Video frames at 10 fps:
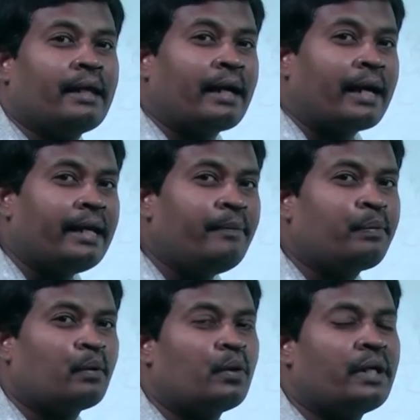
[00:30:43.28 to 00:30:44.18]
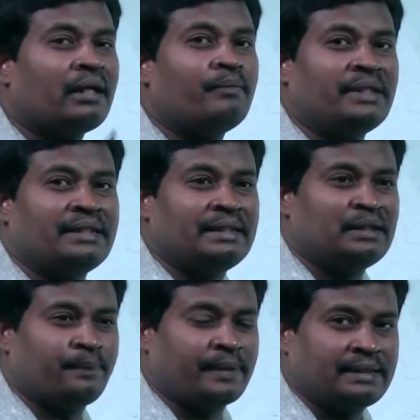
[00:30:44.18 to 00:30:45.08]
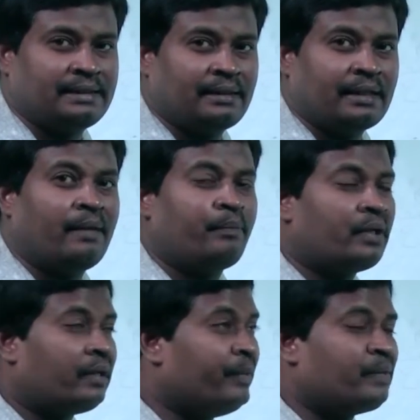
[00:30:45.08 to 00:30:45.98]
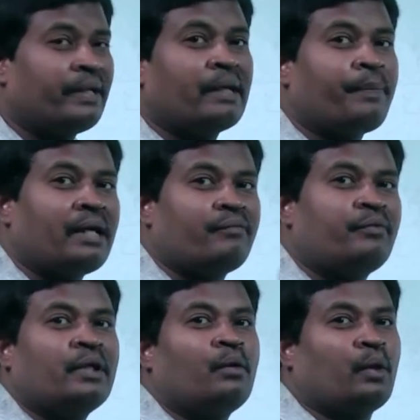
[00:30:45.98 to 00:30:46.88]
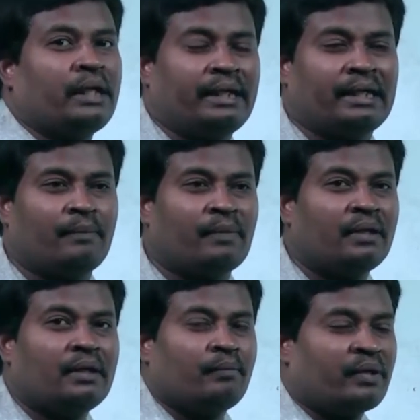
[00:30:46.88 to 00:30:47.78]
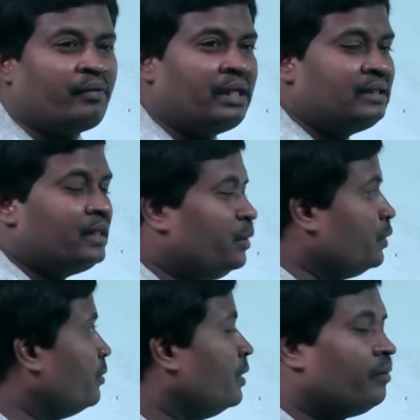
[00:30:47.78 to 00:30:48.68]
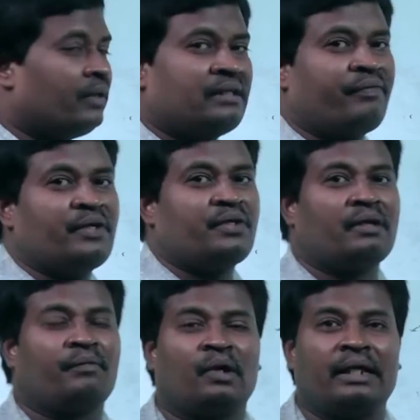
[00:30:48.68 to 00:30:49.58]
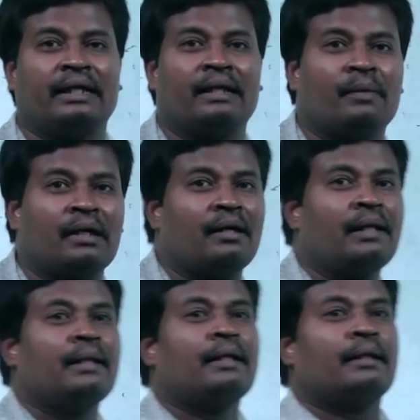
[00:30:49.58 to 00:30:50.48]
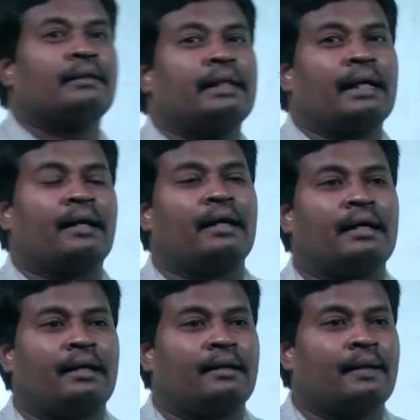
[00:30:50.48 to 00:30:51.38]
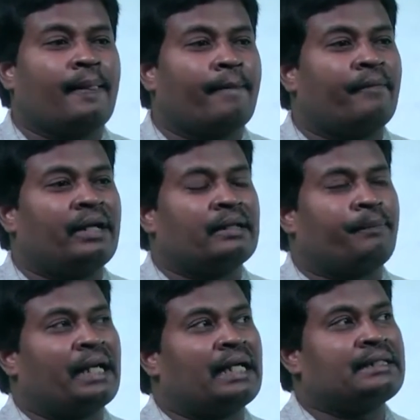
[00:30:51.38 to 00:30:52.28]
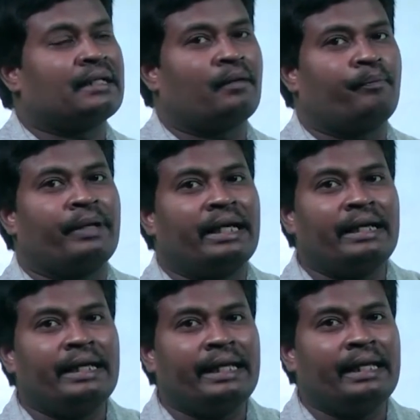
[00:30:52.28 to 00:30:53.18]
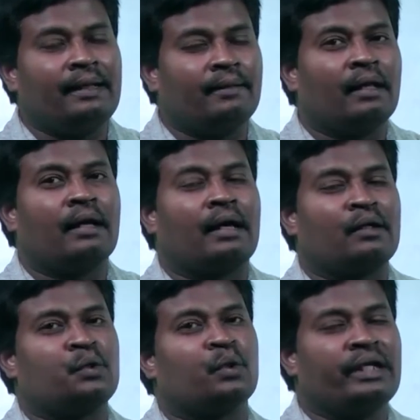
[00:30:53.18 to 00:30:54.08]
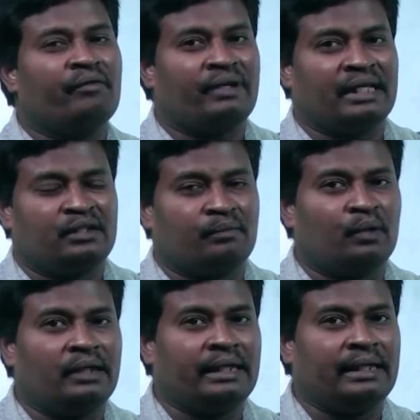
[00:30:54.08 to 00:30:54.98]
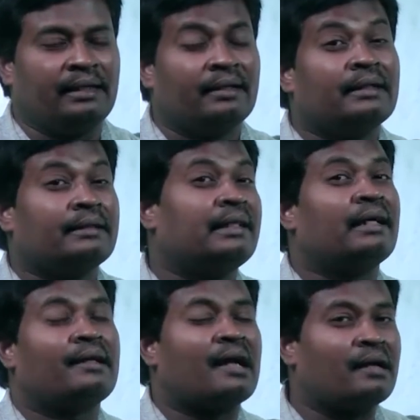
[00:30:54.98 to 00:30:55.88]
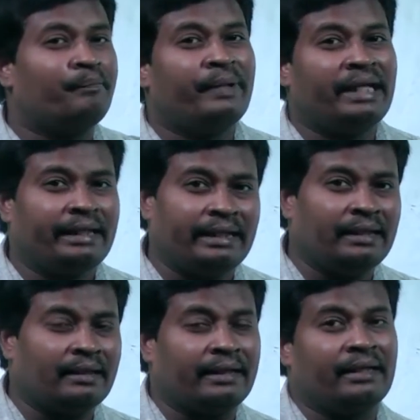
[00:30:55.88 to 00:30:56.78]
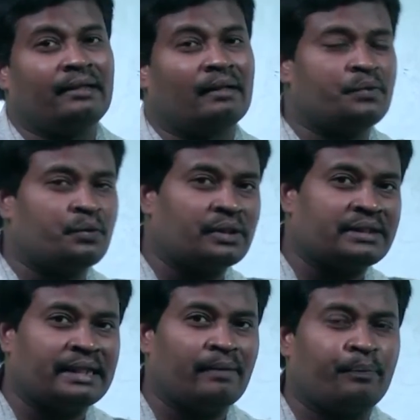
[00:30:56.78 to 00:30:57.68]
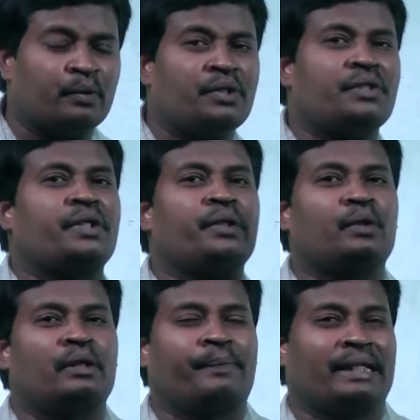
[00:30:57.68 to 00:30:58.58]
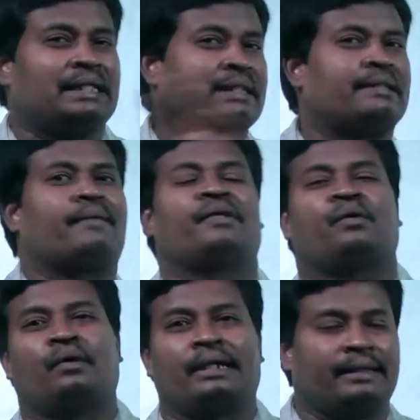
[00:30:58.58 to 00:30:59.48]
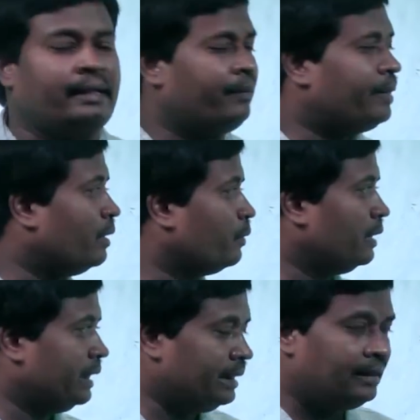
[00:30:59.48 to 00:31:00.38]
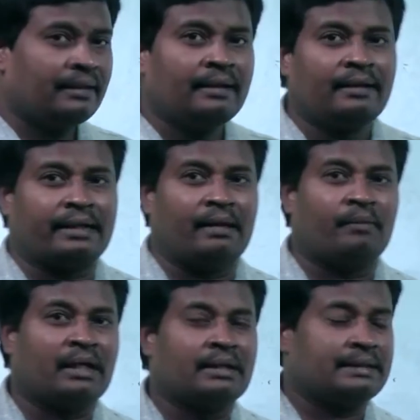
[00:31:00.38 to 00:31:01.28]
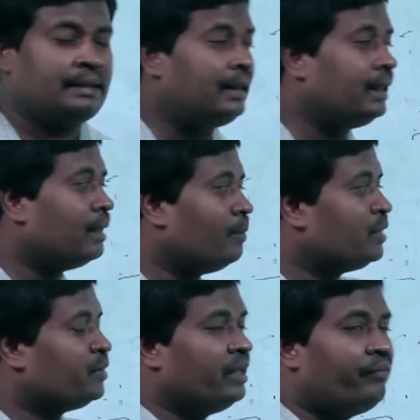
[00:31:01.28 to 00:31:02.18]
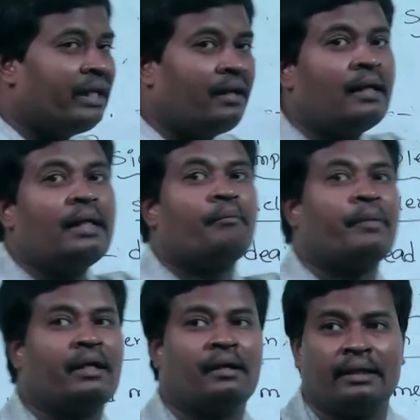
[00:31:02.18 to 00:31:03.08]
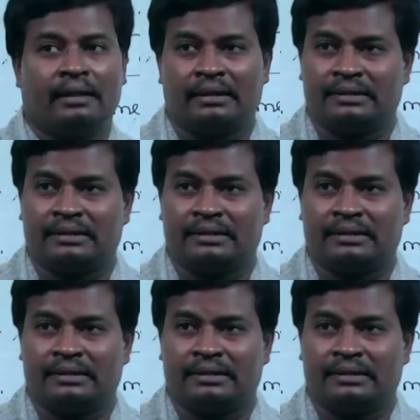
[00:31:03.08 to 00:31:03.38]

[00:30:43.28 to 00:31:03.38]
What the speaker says: hypodermis is present. Hypodermis made up of collenchyma. But what is the function of collenchyma? They are, when the plants are bending or showing flexibility, they are not breaking. Again comes to the same position due to the presence of the collenchyma. Sclerenchyma also giving mechanical